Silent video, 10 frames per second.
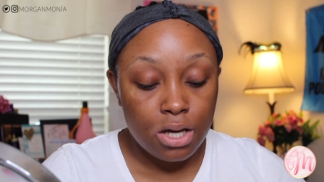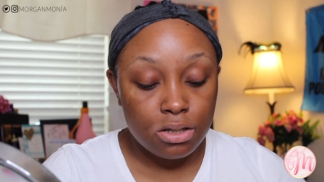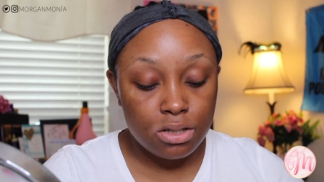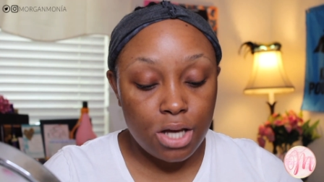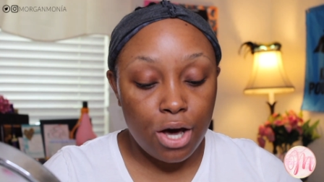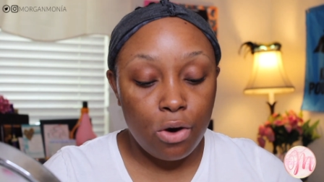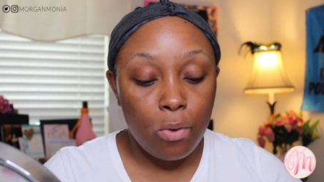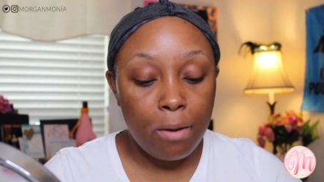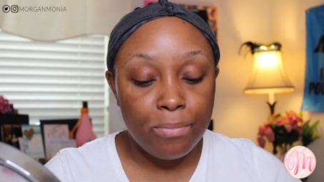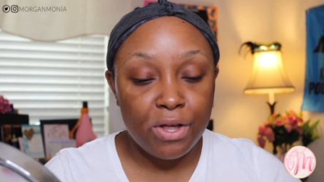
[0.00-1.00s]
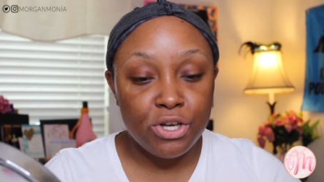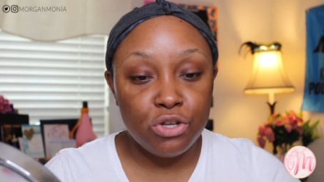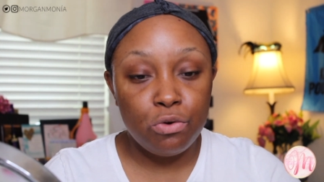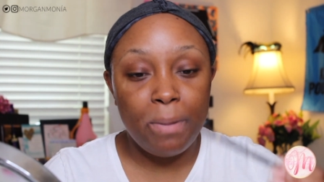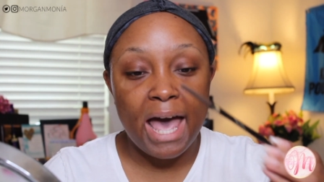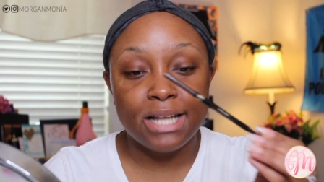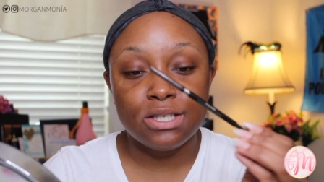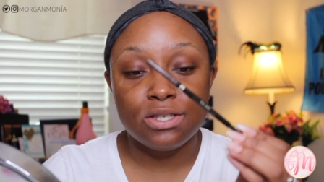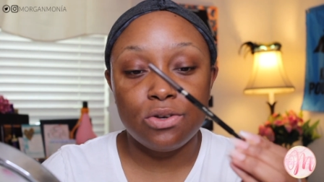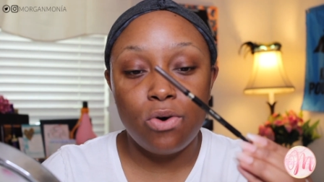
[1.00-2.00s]
So the new
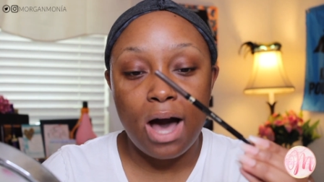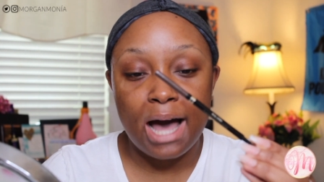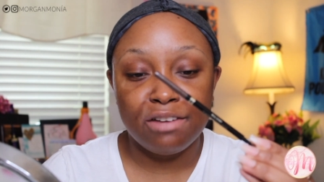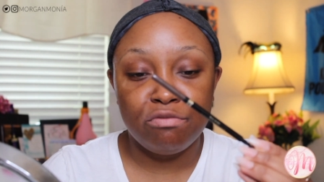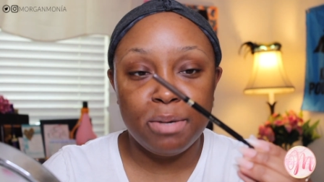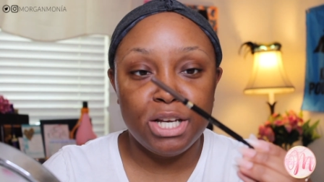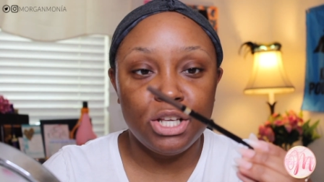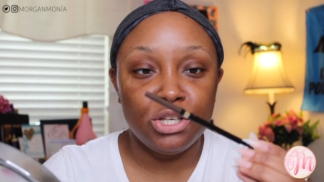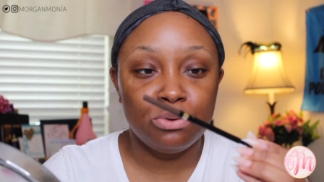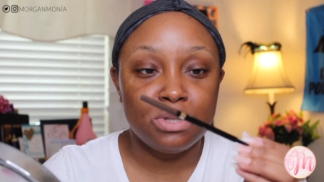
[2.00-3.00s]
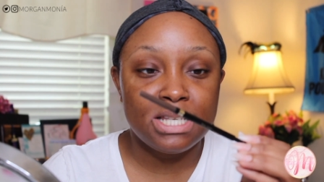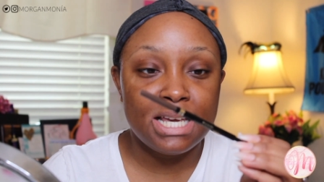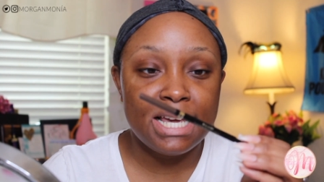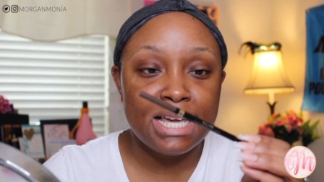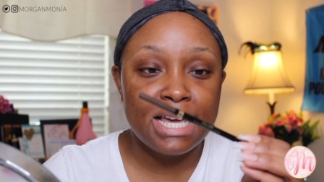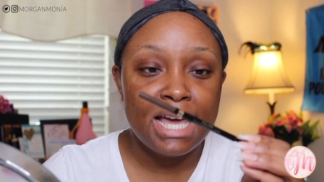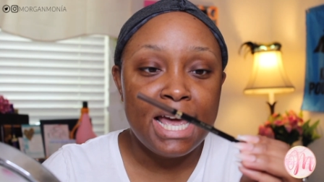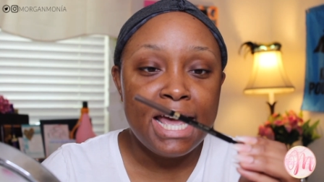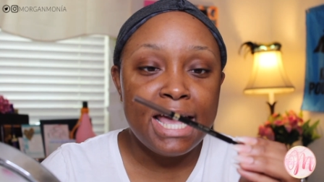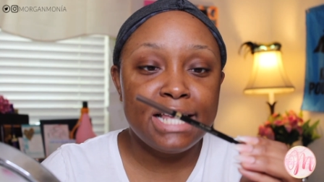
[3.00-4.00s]
pencil I've been using
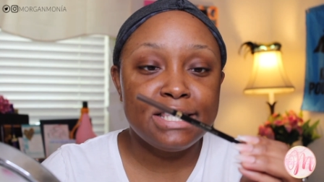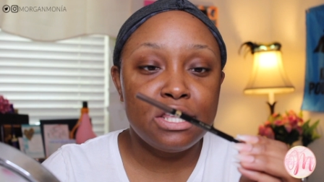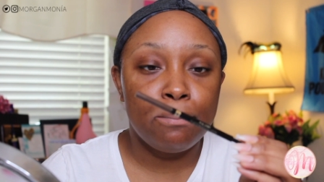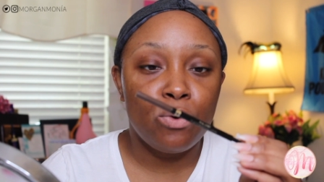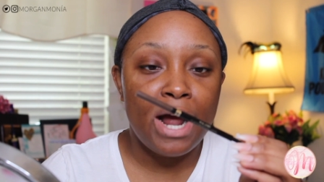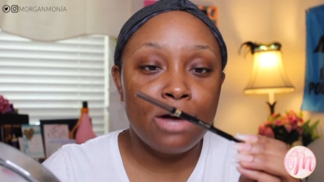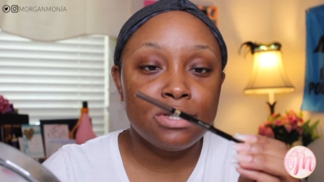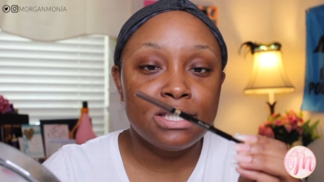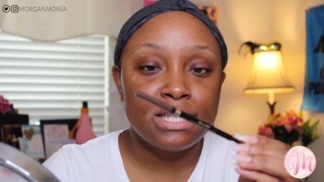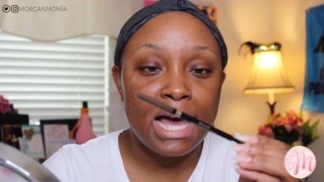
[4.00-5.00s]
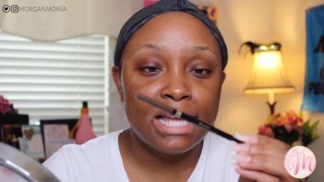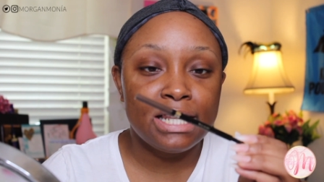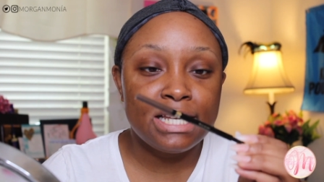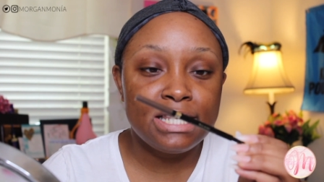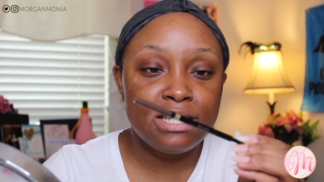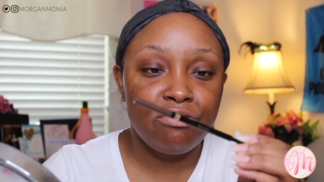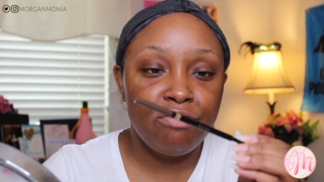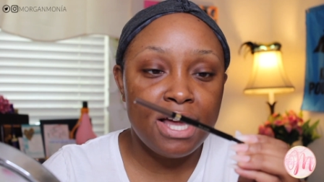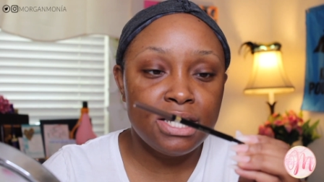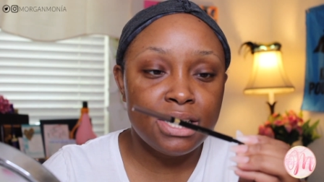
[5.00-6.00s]
is the Brow Stylist
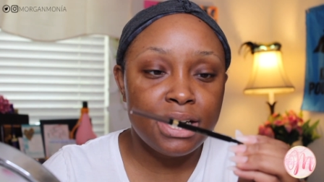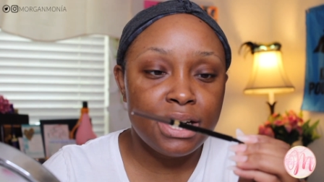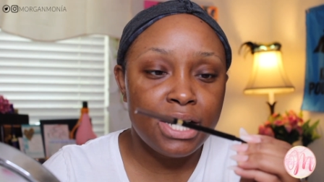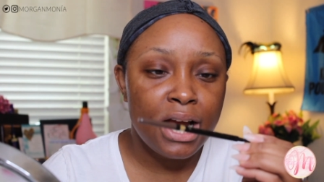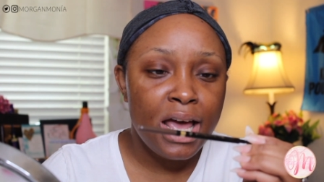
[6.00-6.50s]
Defender